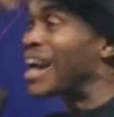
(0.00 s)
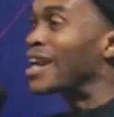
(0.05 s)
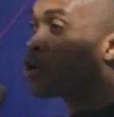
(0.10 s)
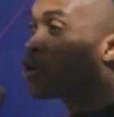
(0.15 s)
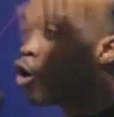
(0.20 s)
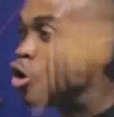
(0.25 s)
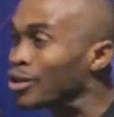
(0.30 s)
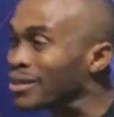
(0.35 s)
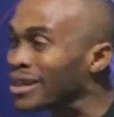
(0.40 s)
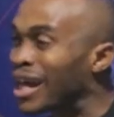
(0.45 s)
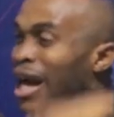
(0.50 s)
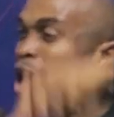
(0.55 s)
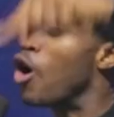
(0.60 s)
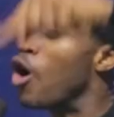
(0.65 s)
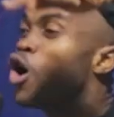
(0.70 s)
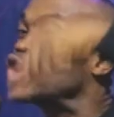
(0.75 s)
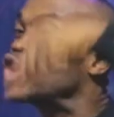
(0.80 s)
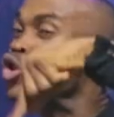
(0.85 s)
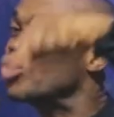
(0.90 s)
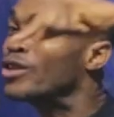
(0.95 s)
an altar
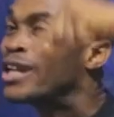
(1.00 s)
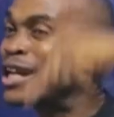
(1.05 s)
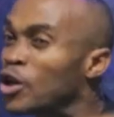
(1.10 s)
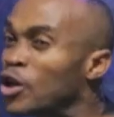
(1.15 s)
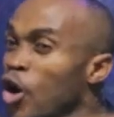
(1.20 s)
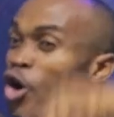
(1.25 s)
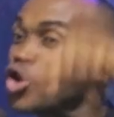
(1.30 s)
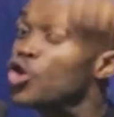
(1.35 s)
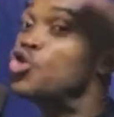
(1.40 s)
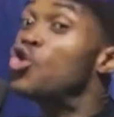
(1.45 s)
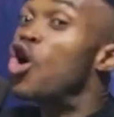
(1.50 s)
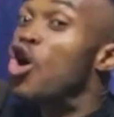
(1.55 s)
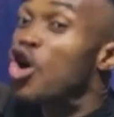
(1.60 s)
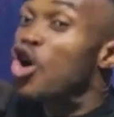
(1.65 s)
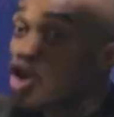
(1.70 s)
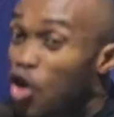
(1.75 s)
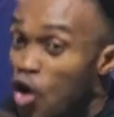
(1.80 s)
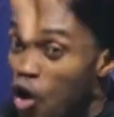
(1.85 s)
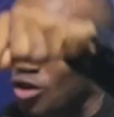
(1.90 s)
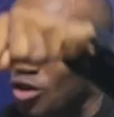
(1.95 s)
unto the Lord
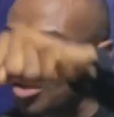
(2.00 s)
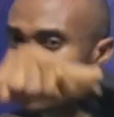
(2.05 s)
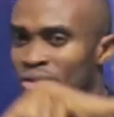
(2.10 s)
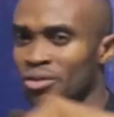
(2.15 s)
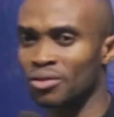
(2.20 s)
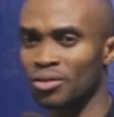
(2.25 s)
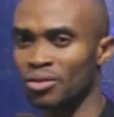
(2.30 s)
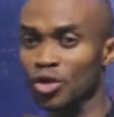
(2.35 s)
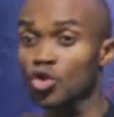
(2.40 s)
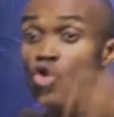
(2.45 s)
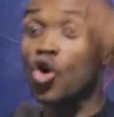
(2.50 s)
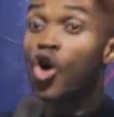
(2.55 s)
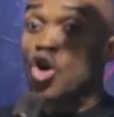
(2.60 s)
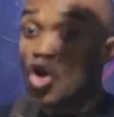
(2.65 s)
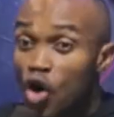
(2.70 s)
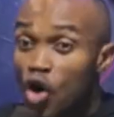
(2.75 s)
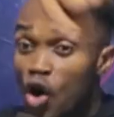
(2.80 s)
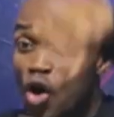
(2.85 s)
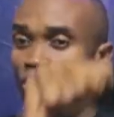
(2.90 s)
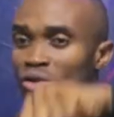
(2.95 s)
your God.
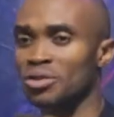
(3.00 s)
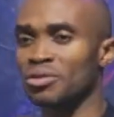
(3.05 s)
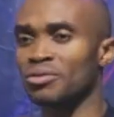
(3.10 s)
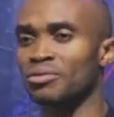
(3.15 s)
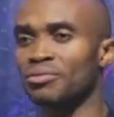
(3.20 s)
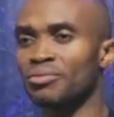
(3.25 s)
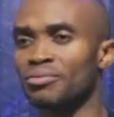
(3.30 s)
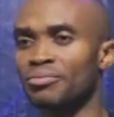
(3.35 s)
Your God.